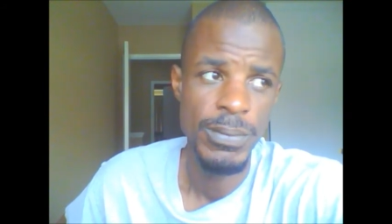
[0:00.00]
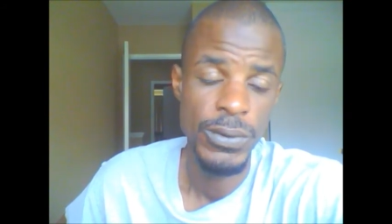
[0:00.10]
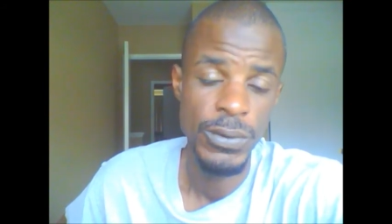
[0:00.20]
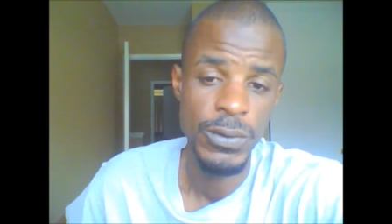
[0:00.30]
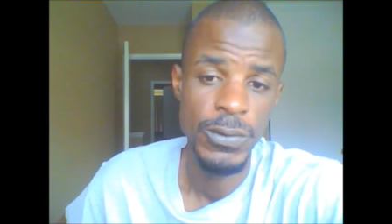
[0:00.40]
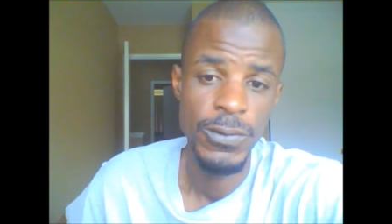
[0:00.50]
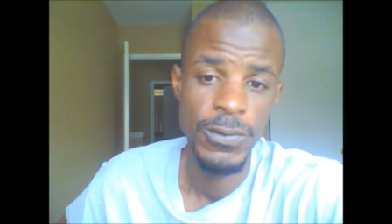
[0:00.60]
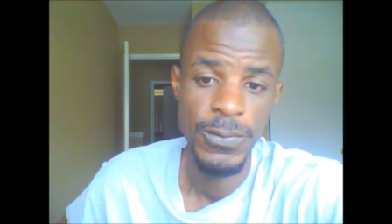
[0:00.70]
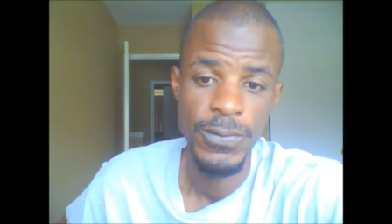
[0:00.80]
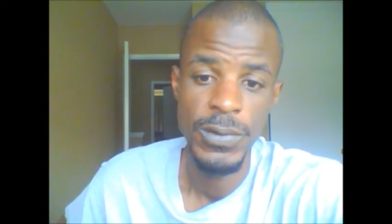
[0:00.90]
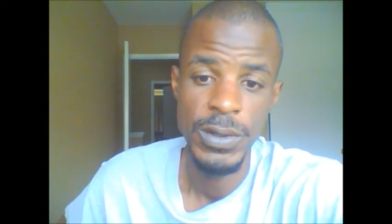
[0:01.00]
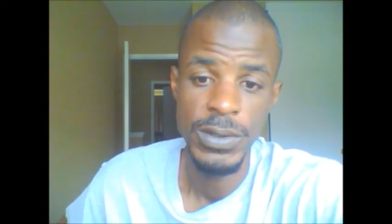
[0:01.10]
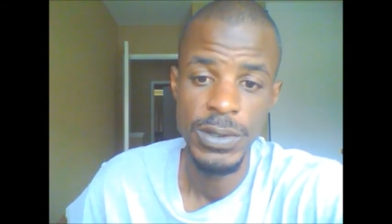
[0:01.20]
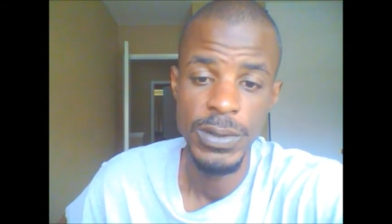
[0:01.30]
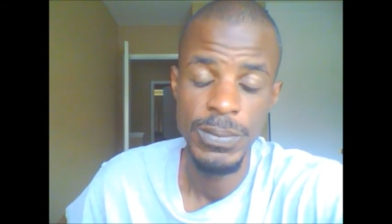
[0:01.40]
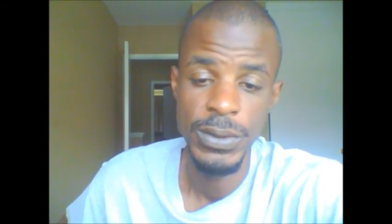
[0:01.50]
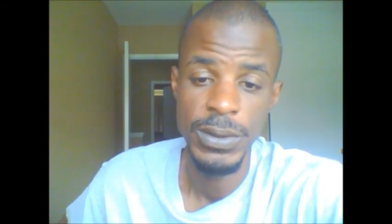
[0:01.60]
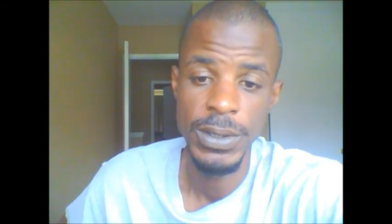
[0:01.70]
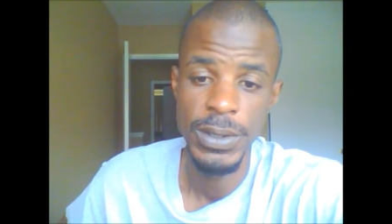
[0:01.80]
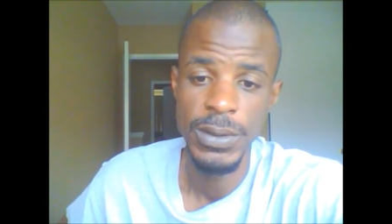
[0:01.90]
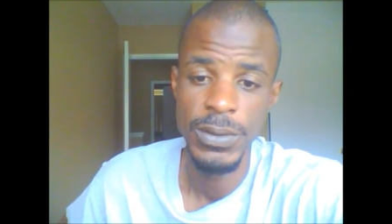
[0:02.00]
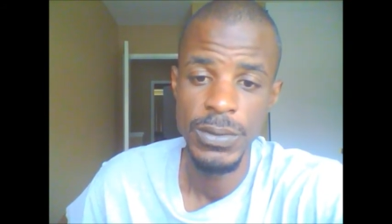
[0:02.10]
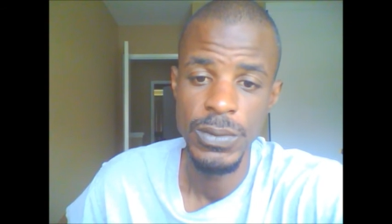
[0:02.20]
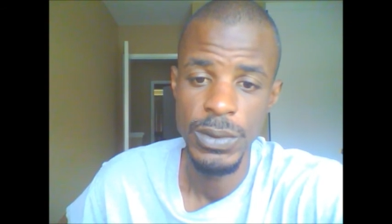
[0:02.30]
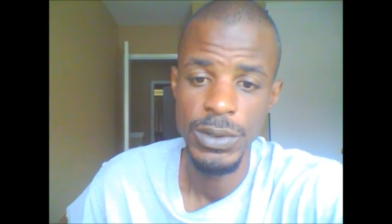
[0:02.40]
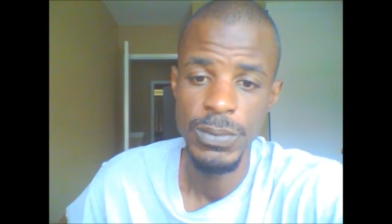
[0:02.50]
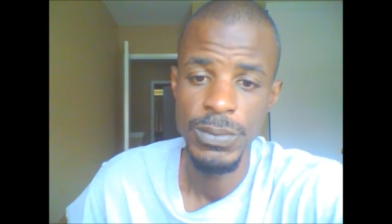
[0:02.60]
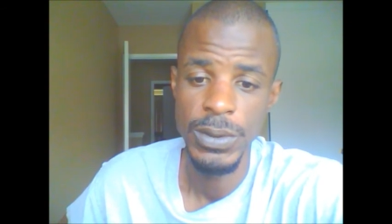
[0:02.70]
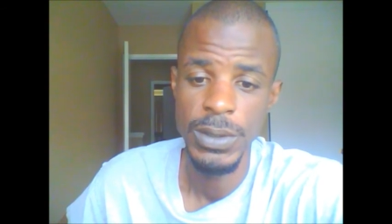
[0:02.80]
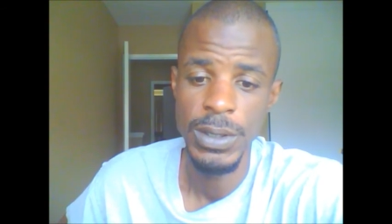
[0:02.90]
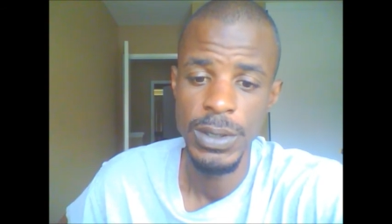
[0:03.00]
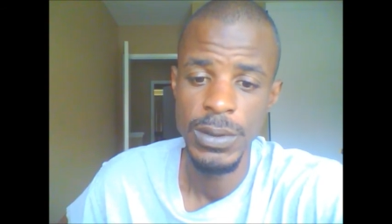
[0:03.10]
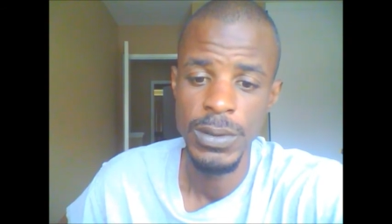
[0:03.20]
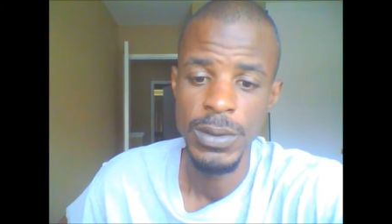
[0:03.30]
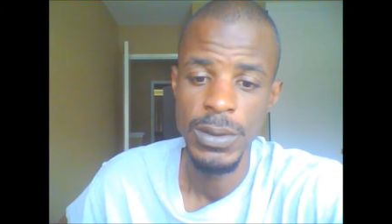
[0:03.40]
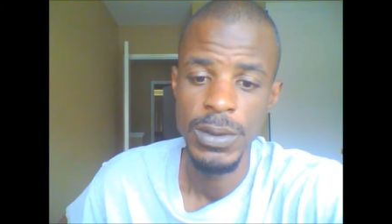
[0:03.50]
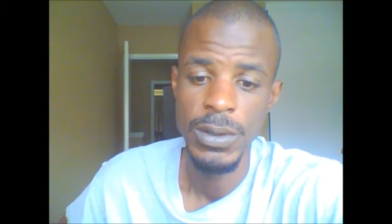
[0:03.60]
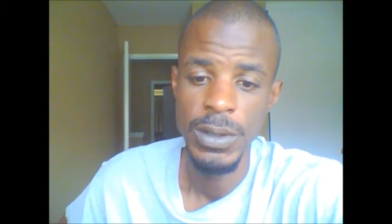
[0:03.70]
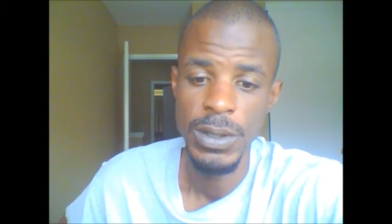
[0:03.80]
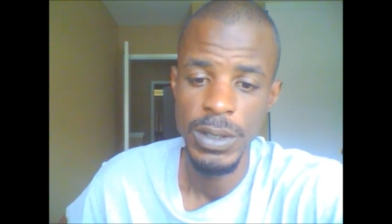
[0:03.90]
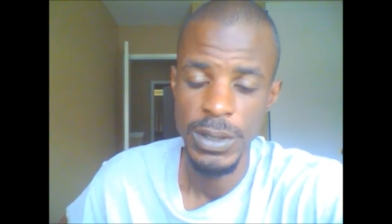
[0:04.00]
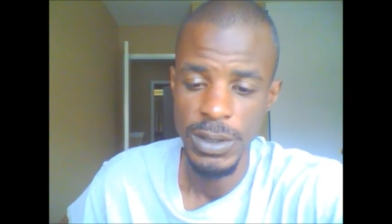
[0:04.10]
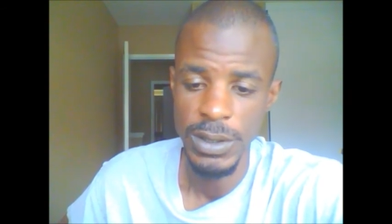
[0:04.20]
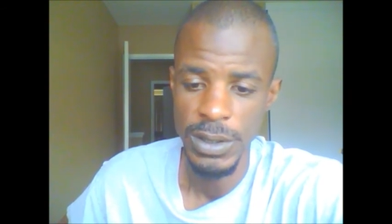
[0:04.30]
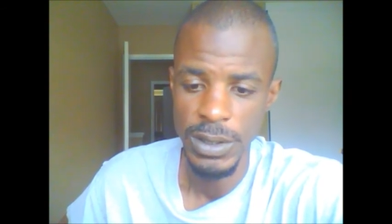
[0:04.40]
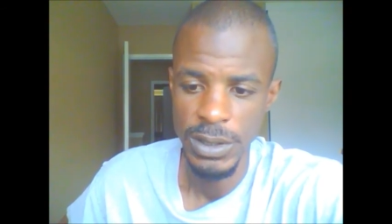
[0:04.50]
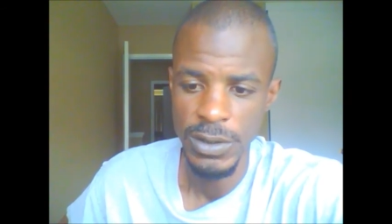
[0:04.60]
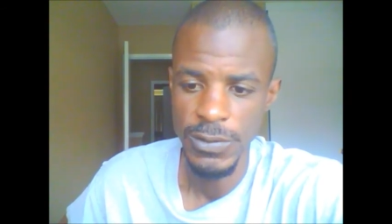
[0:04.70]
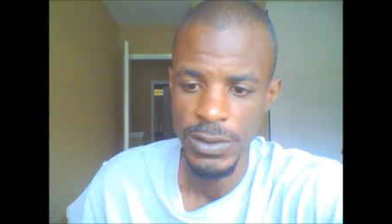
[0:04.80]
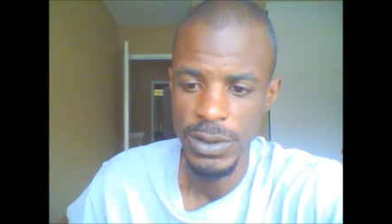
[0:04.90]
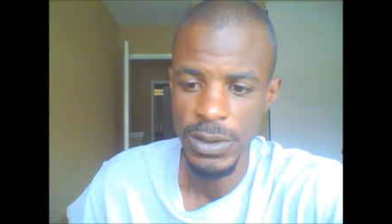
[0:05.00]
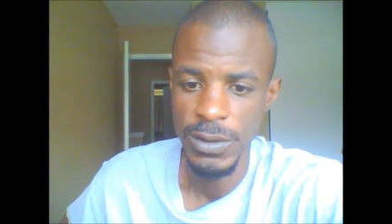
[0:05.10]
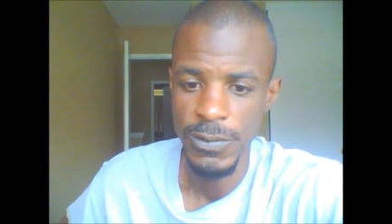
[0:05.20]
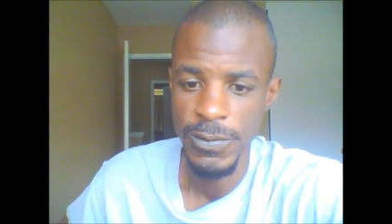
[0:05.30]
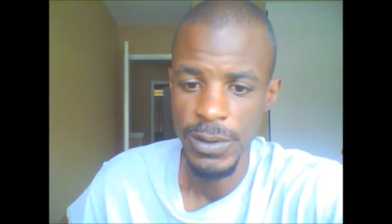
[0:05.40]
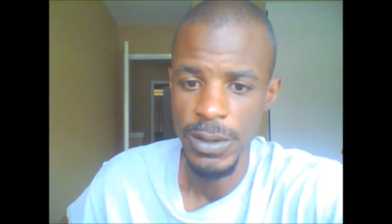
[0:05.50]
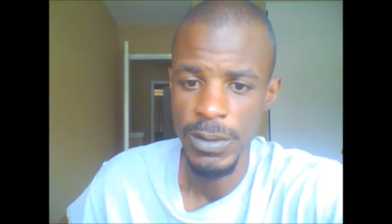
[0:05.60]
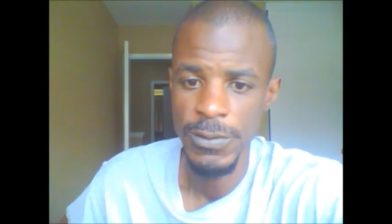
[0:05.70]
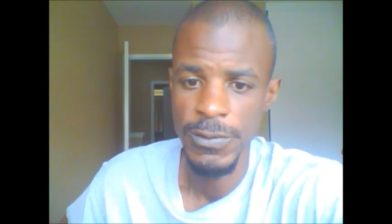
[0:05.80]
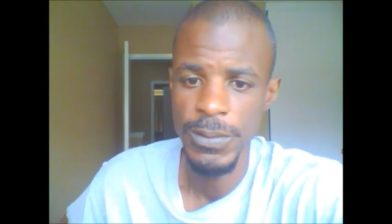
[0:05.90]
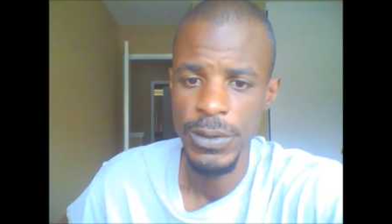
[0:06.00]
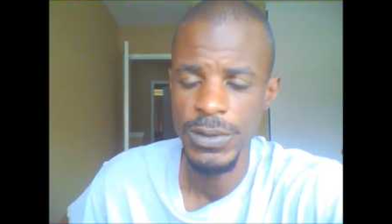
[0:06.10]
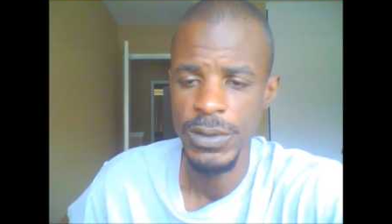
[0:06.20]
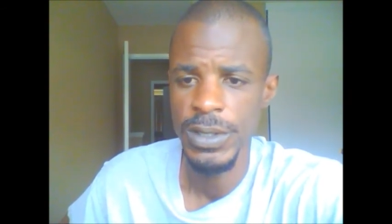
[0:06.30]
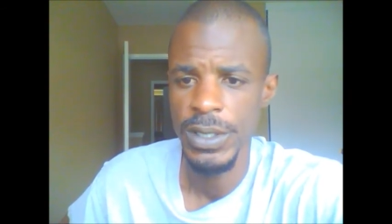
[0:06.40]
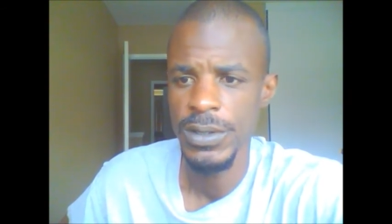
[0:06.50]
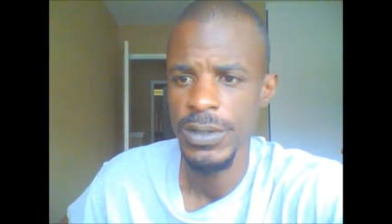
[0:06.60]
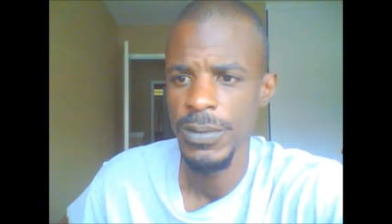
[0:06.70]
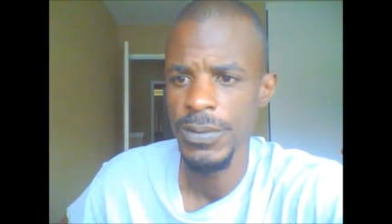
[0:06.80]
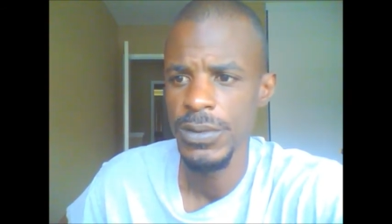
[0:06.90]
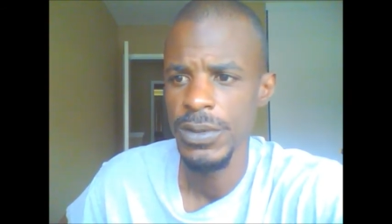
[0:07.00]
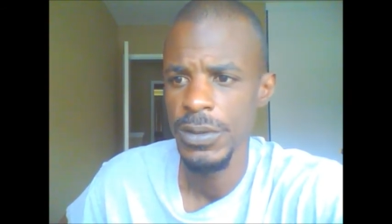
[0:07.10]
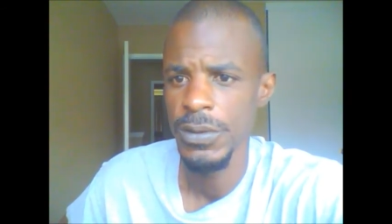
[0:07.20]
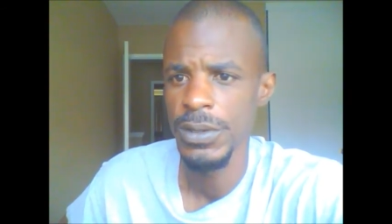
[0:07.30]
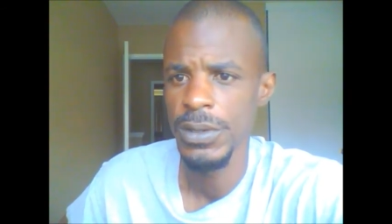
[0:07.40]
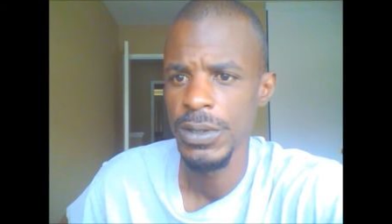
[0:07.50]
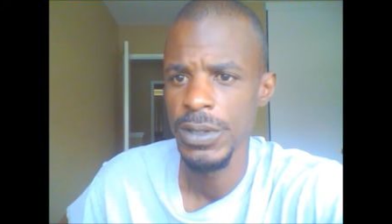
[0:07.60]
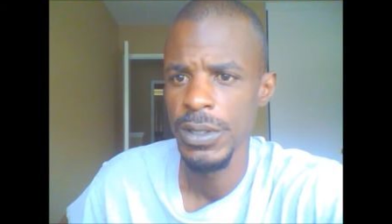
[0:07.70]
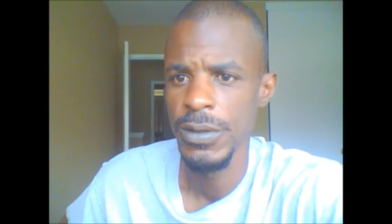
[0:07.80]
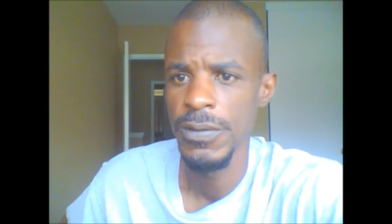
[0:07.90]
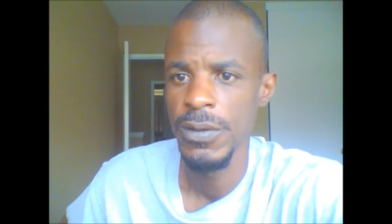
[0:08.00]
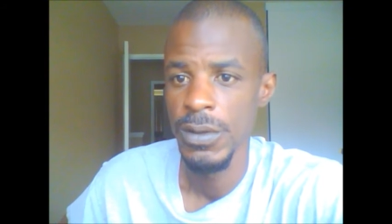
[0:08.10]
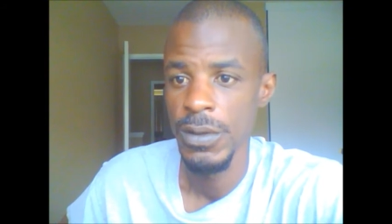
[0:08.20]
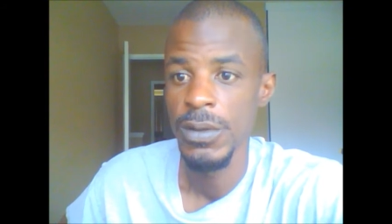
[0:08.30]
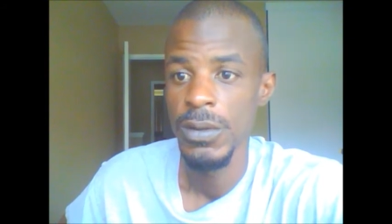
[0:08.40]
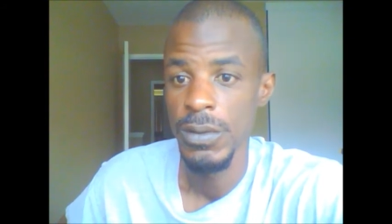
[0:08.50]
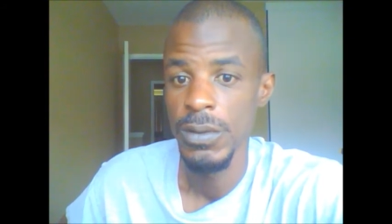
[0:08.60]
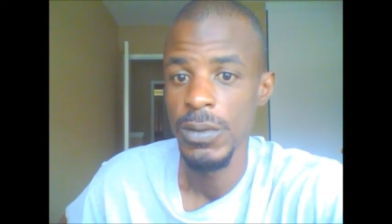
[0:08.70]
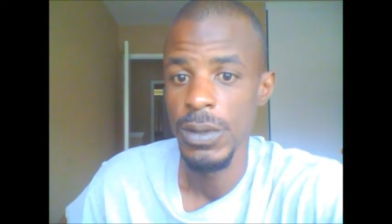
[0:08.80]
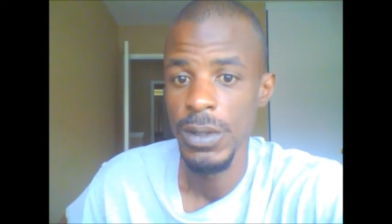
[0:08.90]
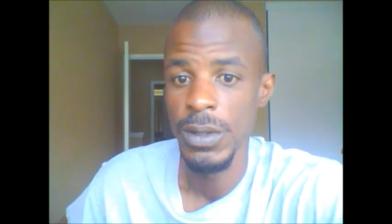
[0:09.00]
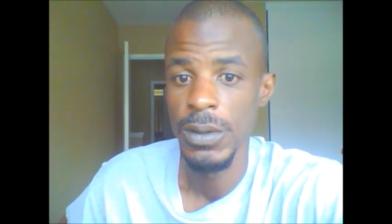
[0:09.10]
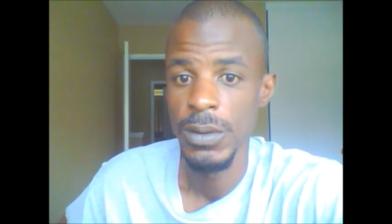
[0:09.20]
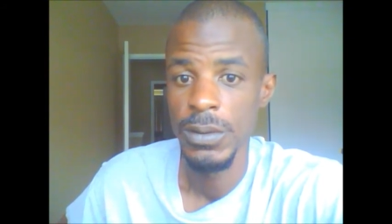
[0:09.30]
Proof is in the put in, what you put in. And I think each of us can confirm if a person takes something serious enough, well,